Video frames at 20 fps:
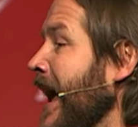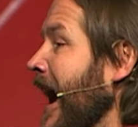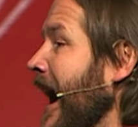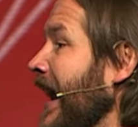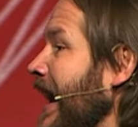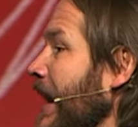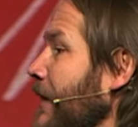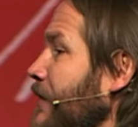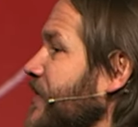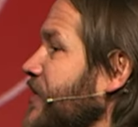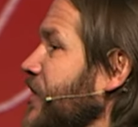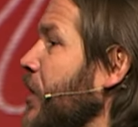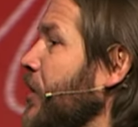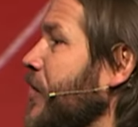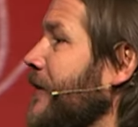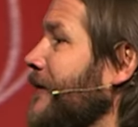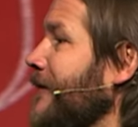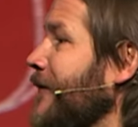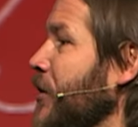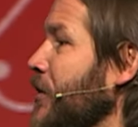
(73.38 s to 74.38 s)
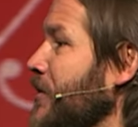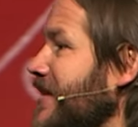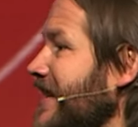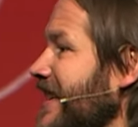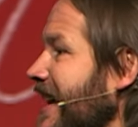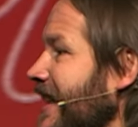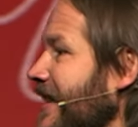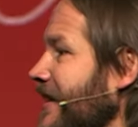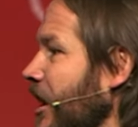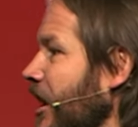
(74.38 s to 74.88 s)
and I was so confused because
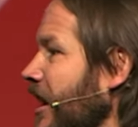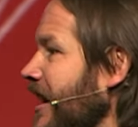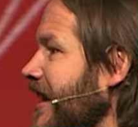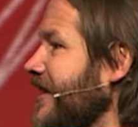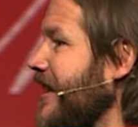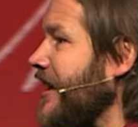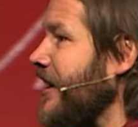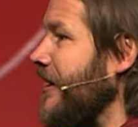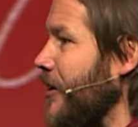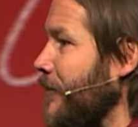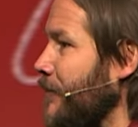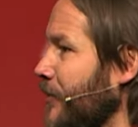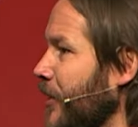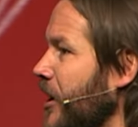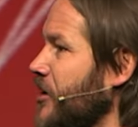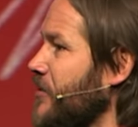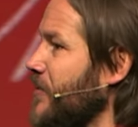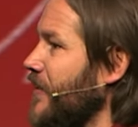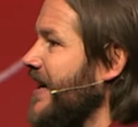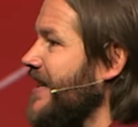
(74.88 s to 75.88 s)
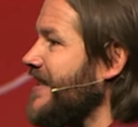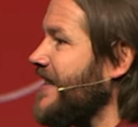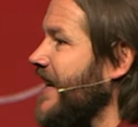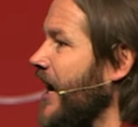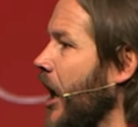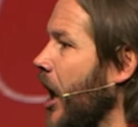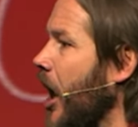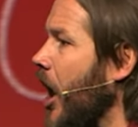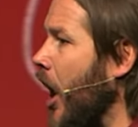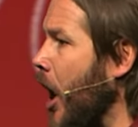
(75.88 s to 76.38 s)
I thought at the end of their prayers when they'd
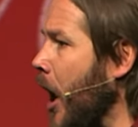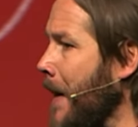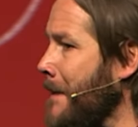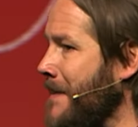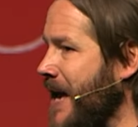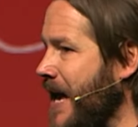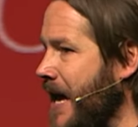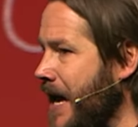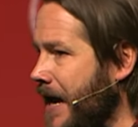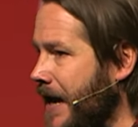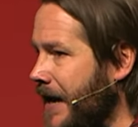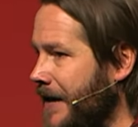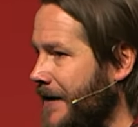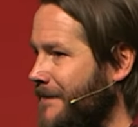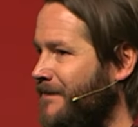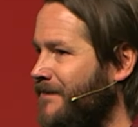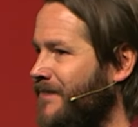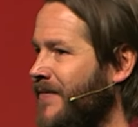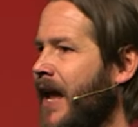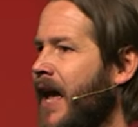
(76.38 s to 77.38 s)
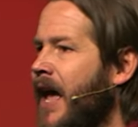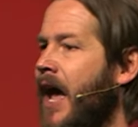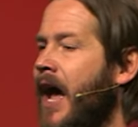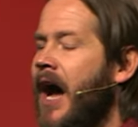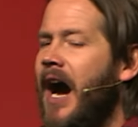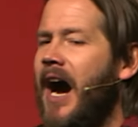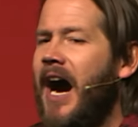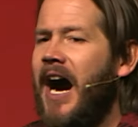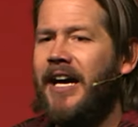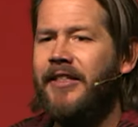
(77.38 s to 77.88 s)
say, Amen,
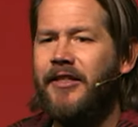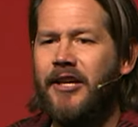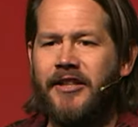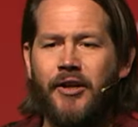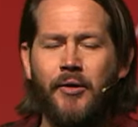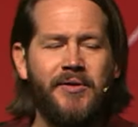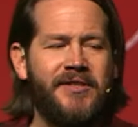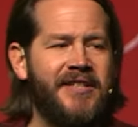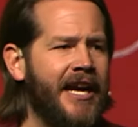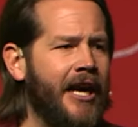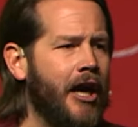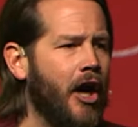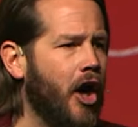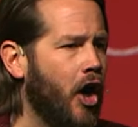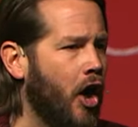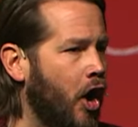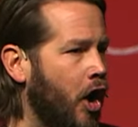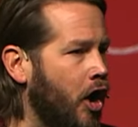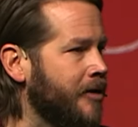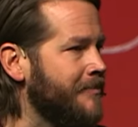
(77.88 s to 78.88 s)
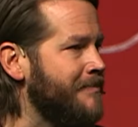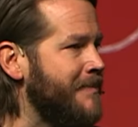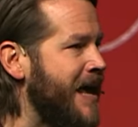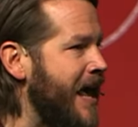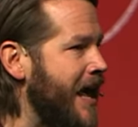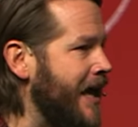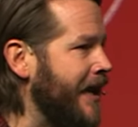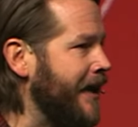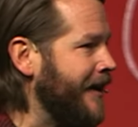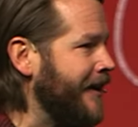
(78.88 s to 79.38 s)
I thought they were saying all
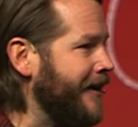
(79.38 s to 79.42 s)
men.